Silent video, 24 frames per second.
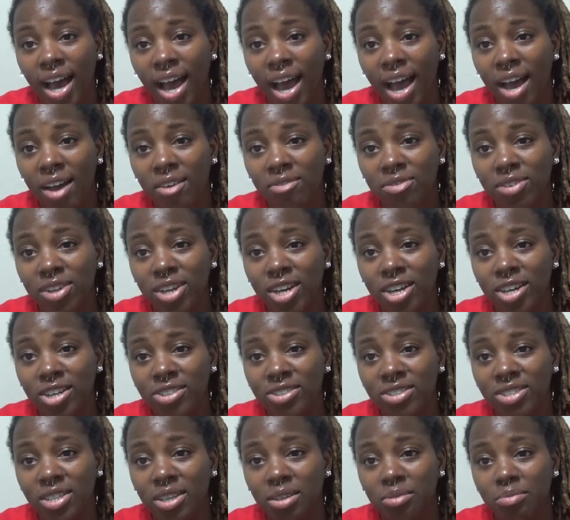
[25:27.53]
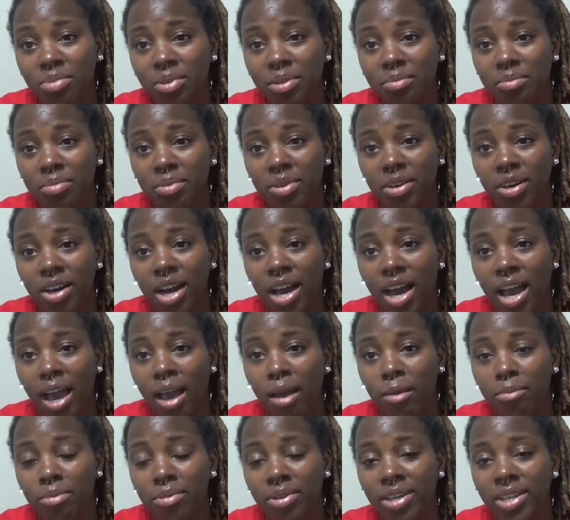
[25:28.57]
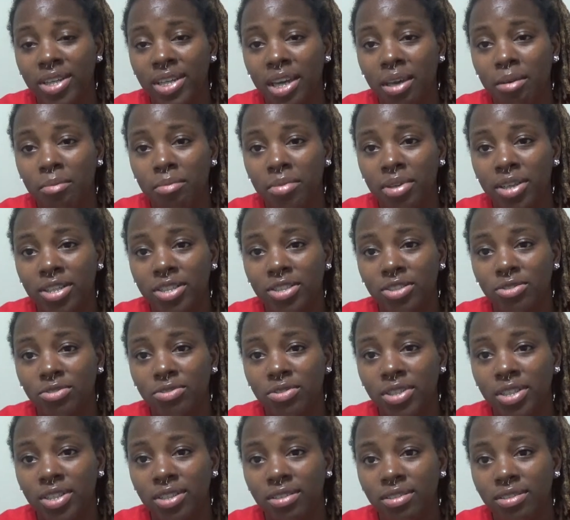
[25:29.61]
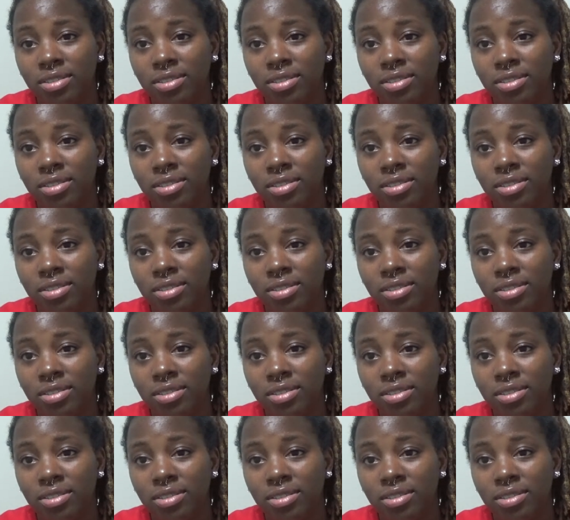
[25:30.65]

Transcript: I've learned some people are happy in their misery.